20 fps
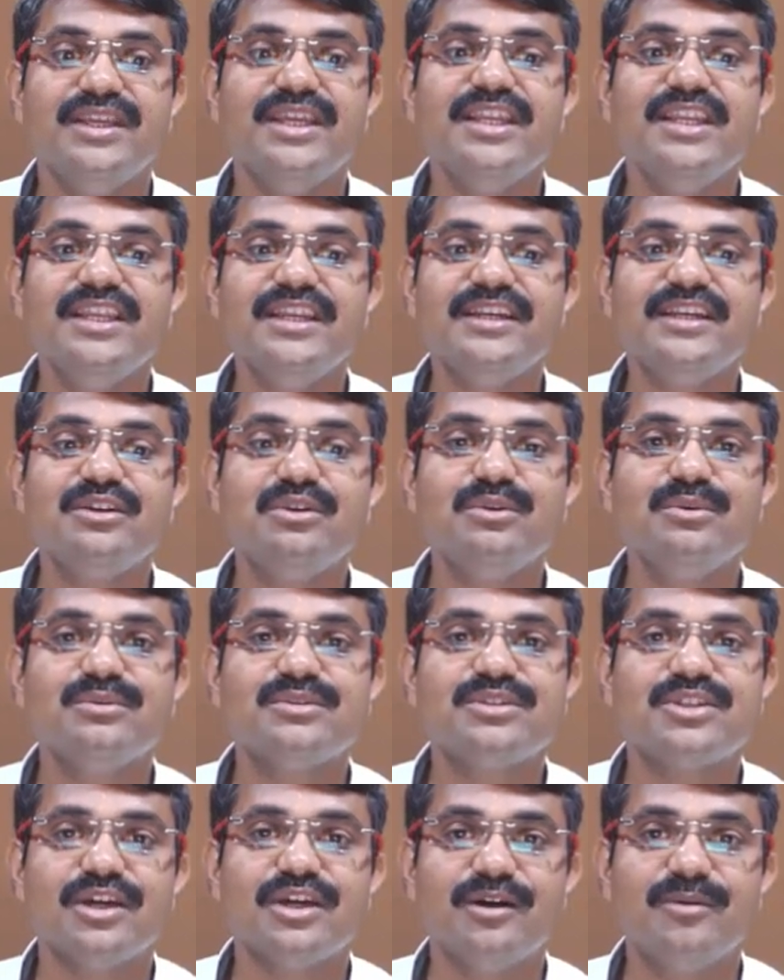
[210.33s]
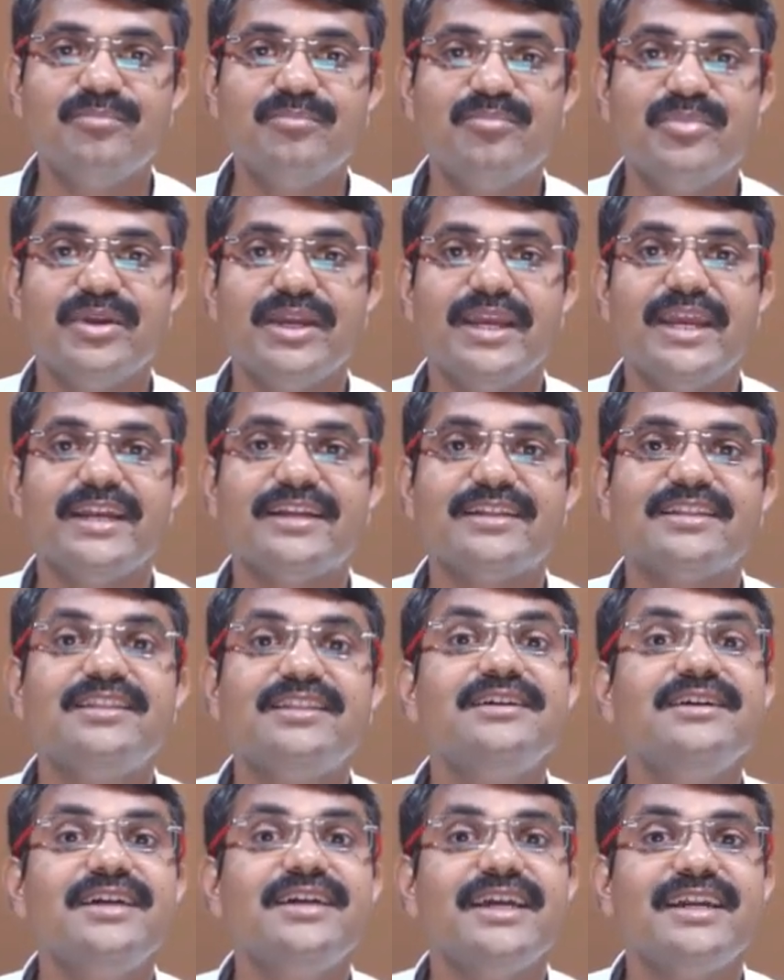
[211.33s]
we need to jump at